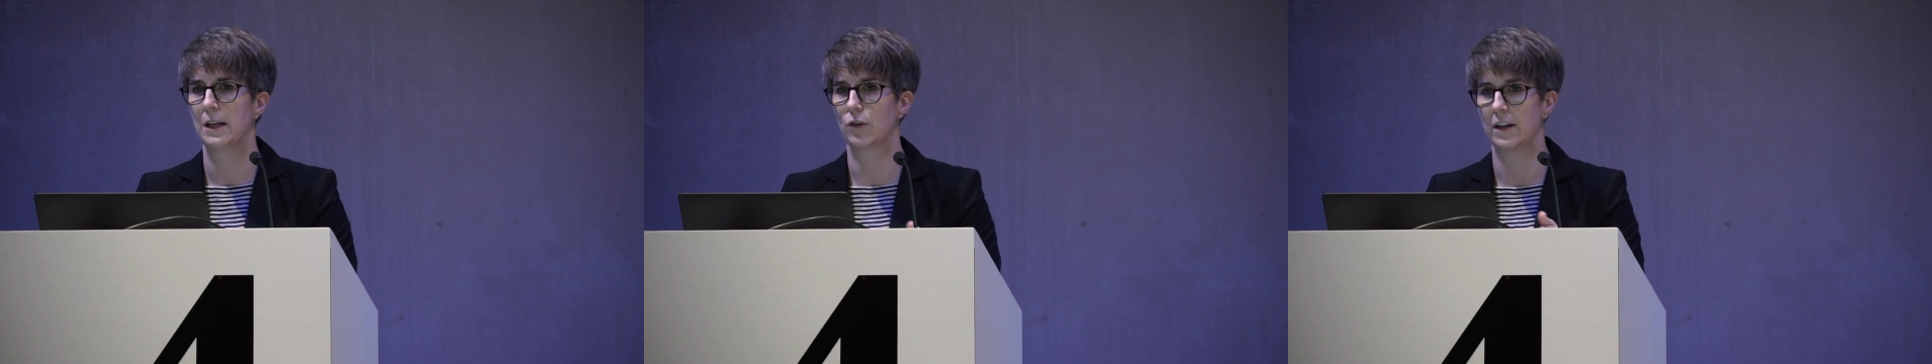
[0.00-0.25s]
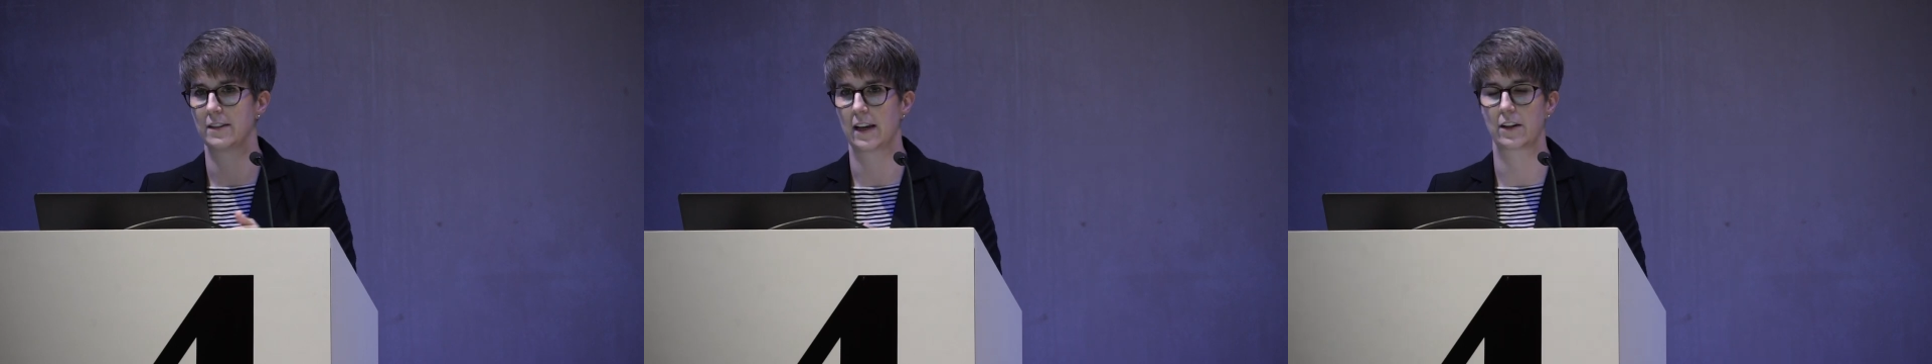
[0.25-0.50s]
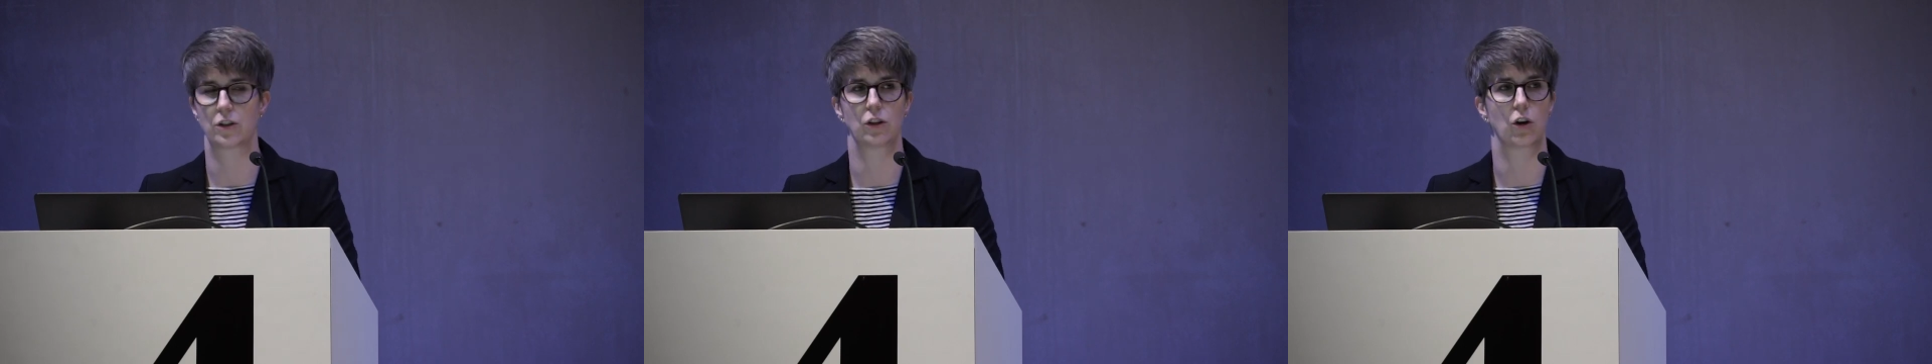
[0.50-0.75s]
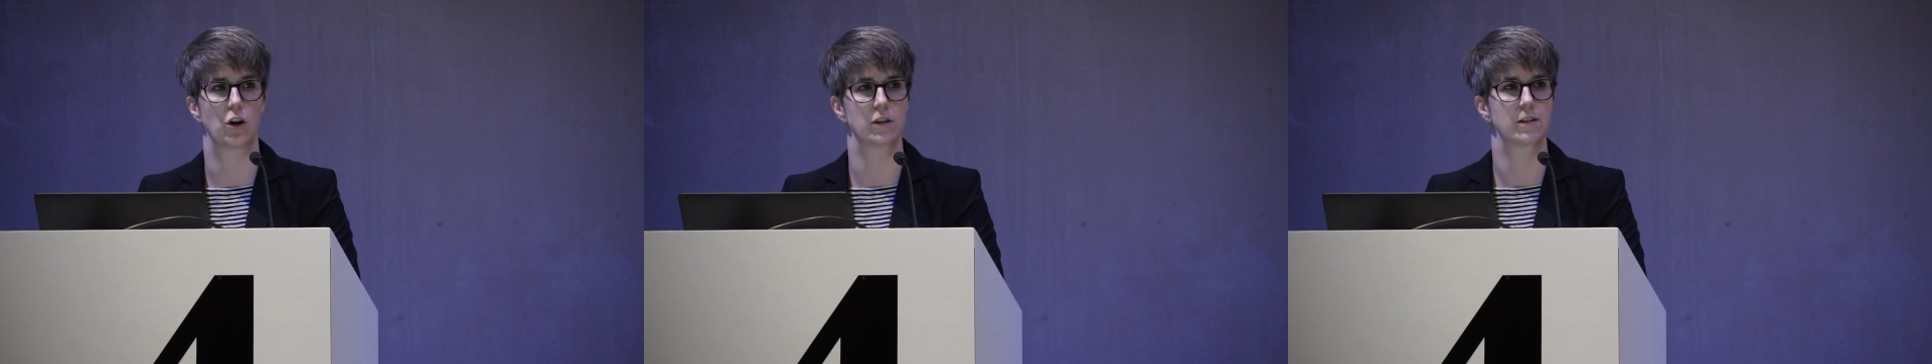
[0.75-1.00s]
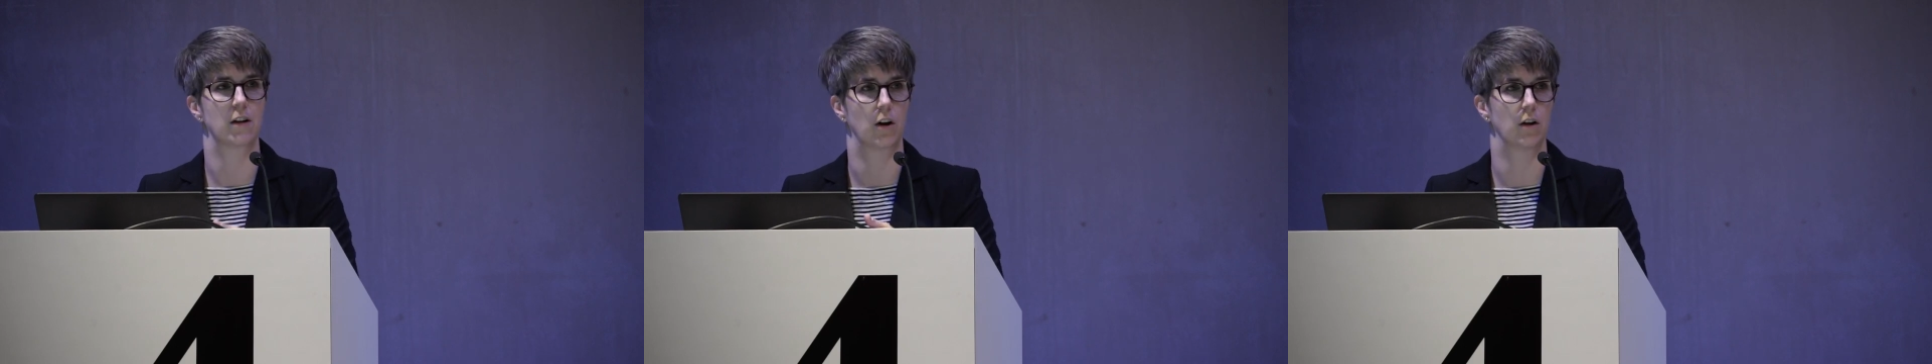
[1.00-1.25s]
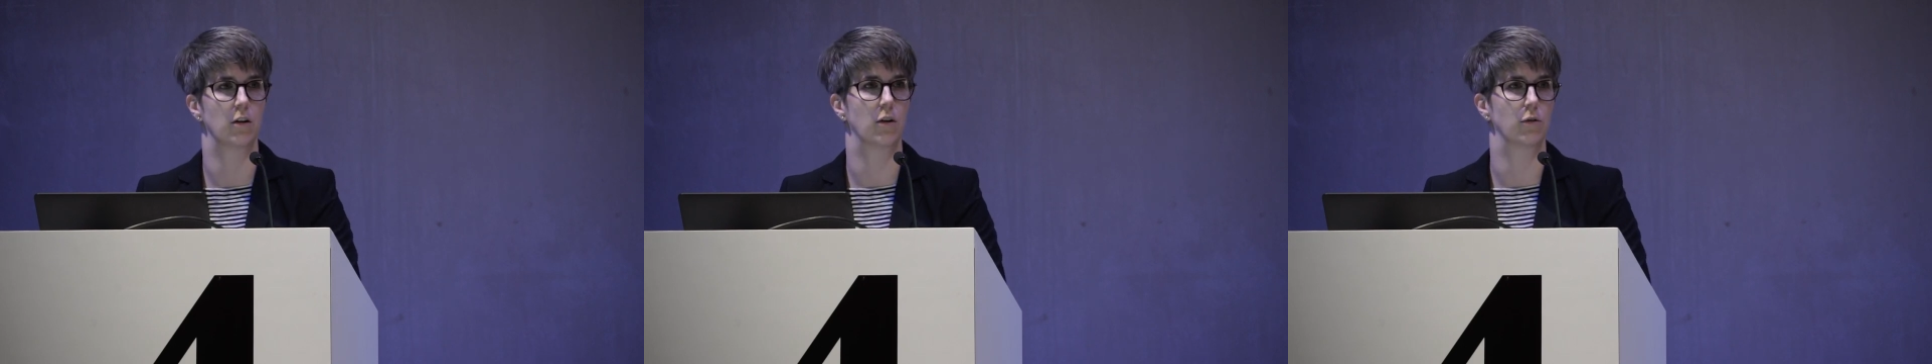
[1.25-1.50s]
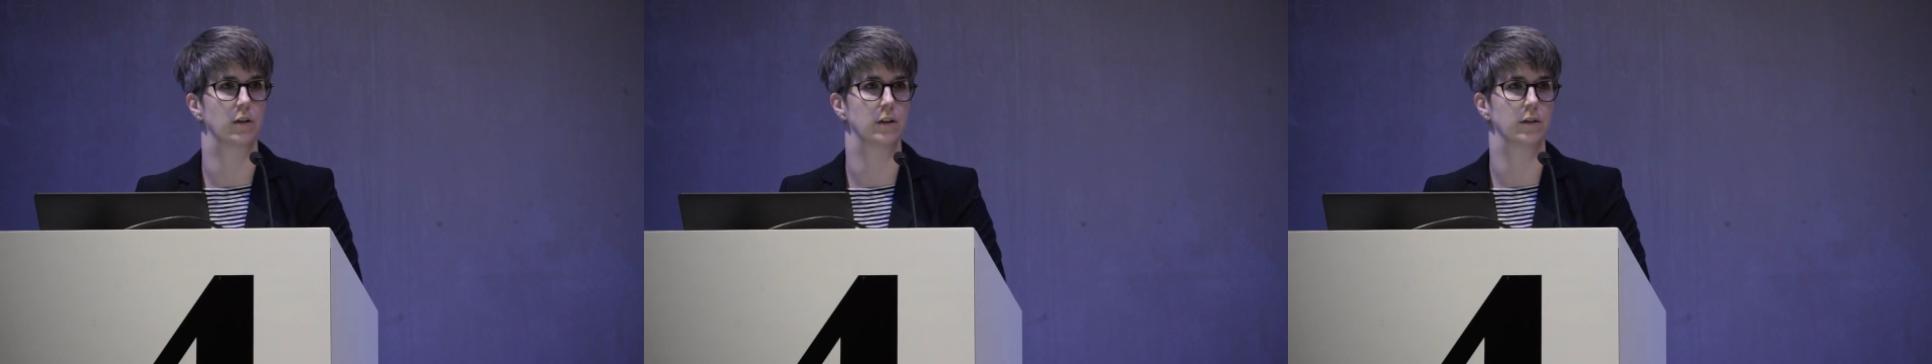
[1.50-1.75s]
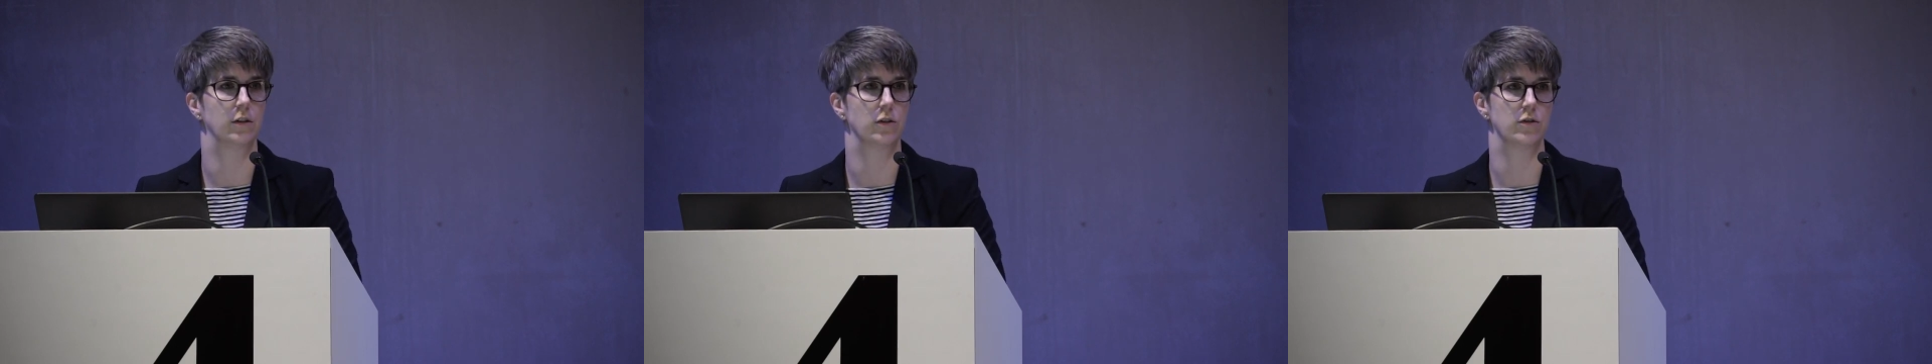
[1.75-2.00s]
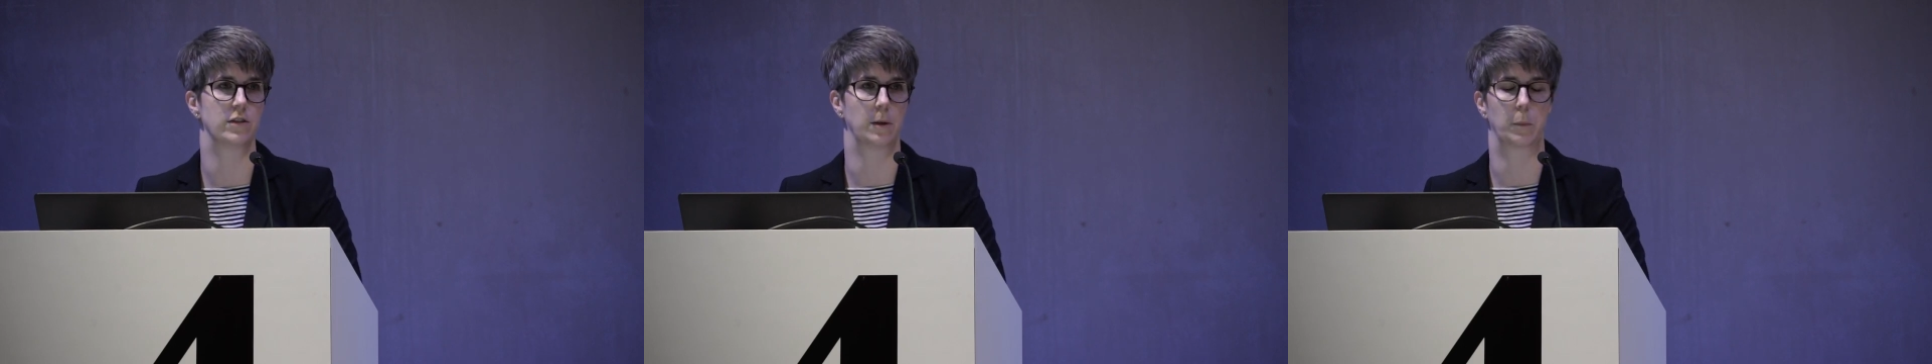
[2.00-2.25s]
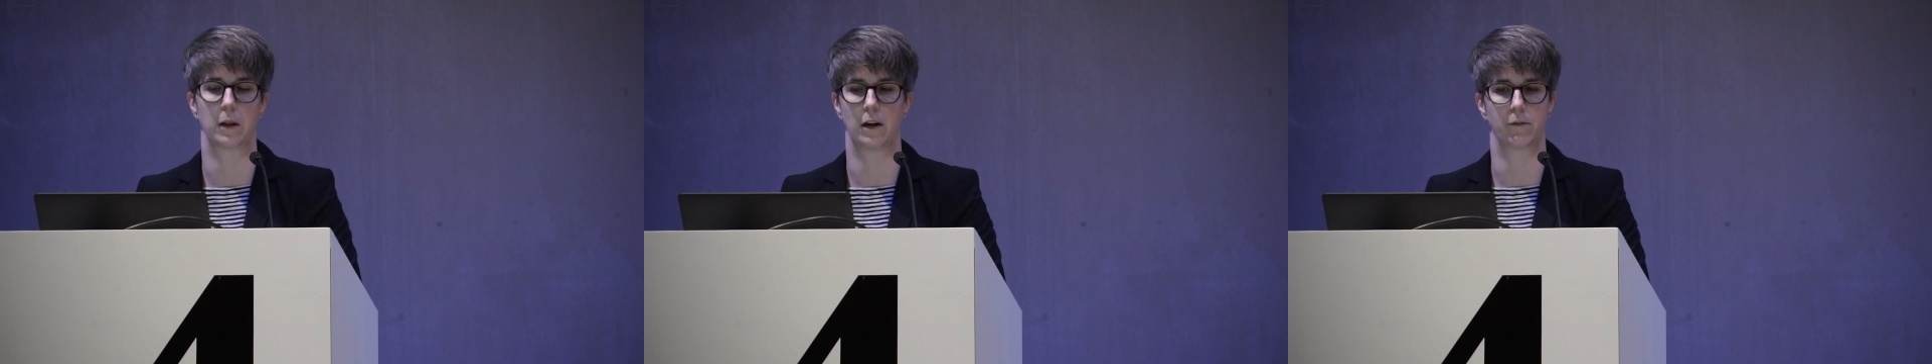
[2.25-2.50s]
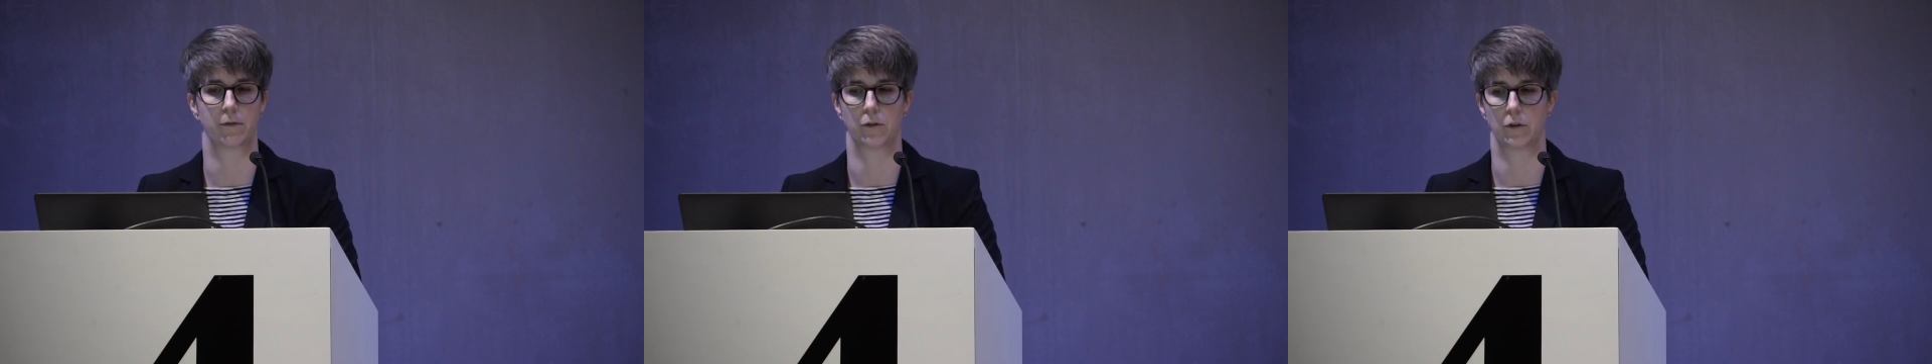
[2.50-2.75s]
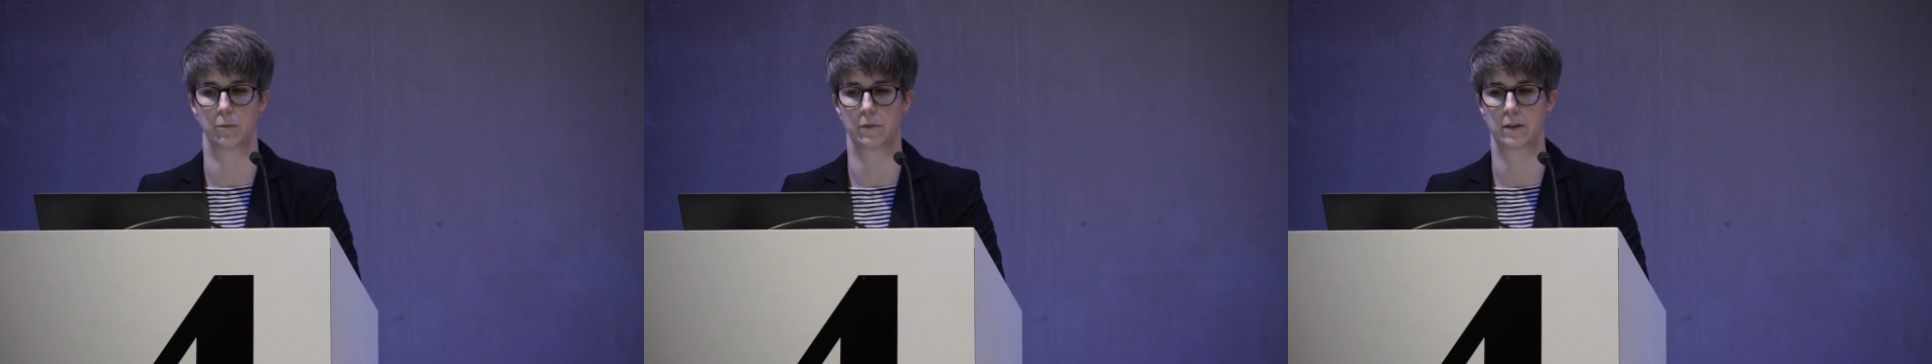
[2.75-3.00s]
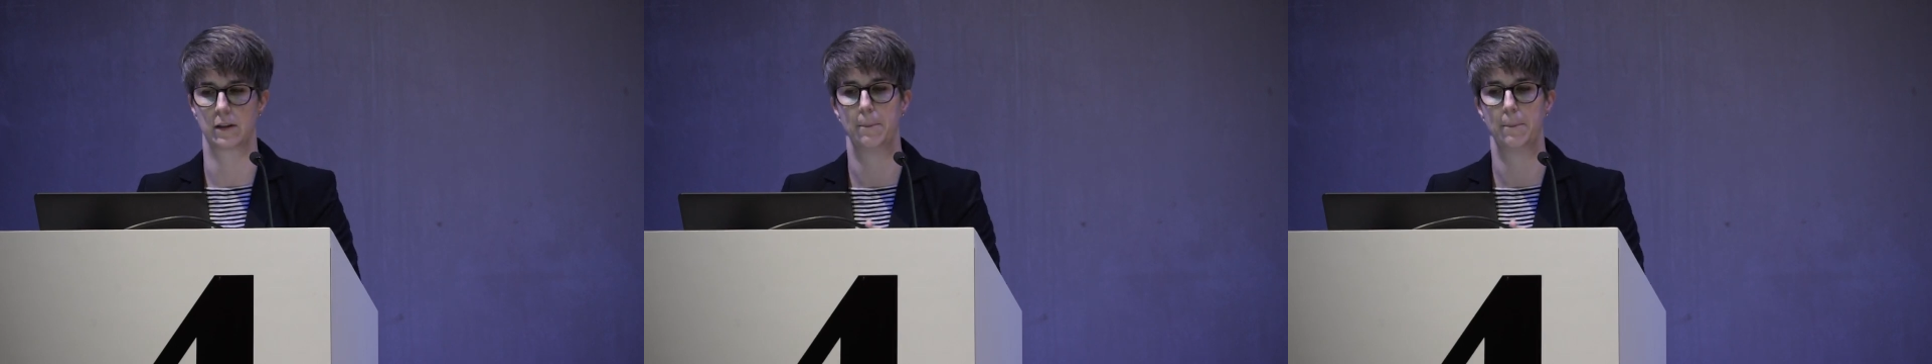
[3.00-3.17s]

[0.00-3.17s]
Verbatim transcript: Transaction costs are lower using platforms,